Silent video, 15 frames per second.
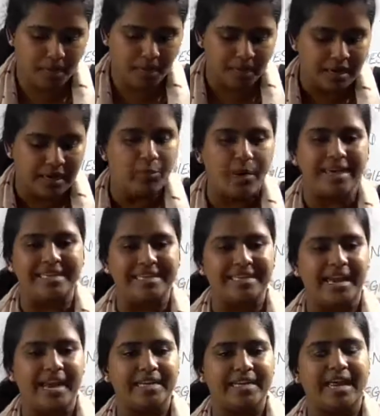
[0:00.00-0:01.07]

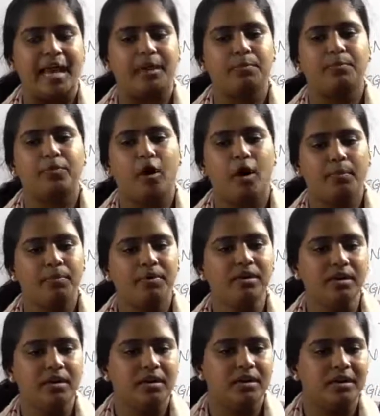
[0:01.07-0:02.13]
ventilated, and proper
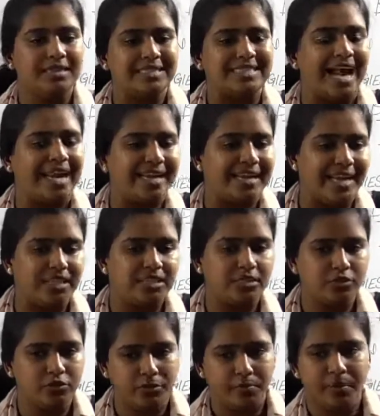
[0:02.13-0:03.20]
sanitation
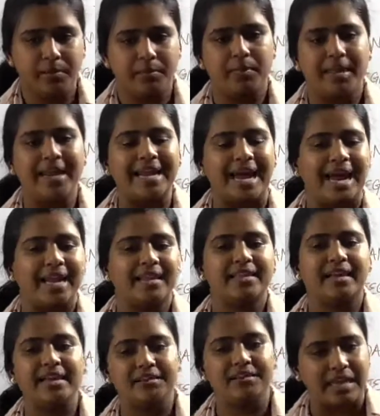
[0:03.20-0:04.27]
should be made, and then
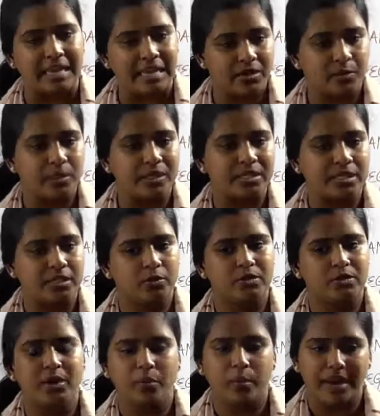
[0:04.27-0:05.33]
regular visit to the
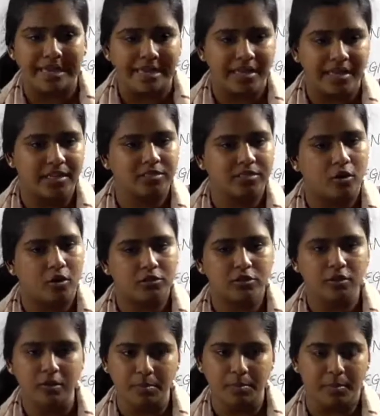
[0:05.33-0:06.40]
veterinary is
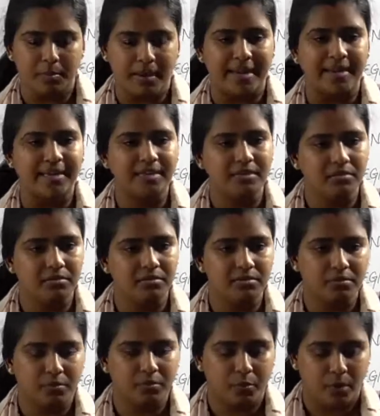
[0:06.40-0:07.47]
also main one
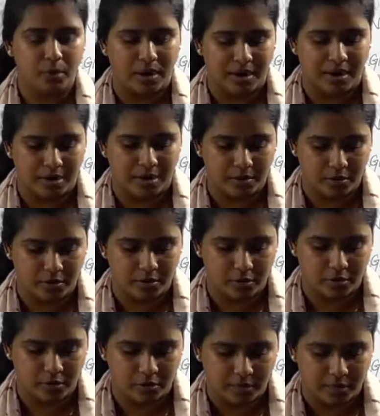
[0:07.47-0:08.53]
only, and then
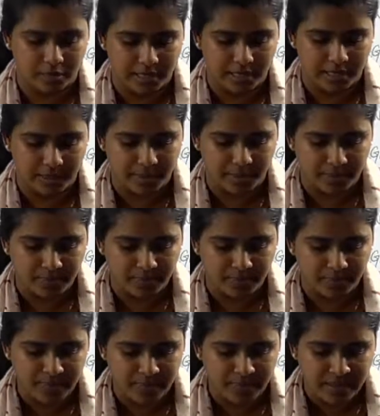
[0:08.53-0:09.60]

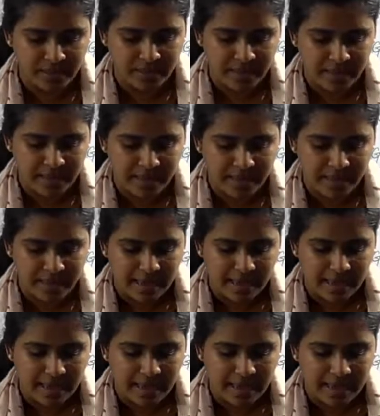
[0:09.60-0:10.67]
maintenance of healthcare and
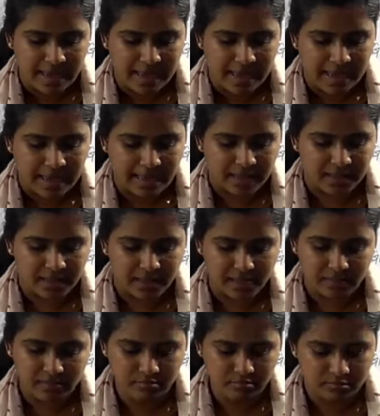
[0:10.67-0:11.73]
hygiene of the poultry.
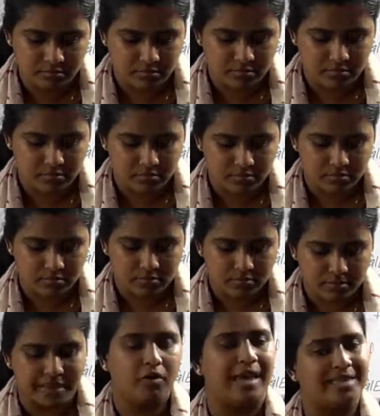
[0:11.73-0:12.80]
Okay, now let us
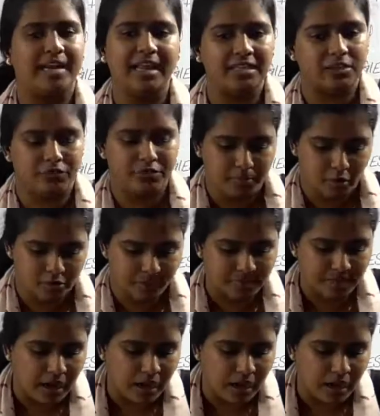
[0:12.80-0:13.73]
see about the bird flu.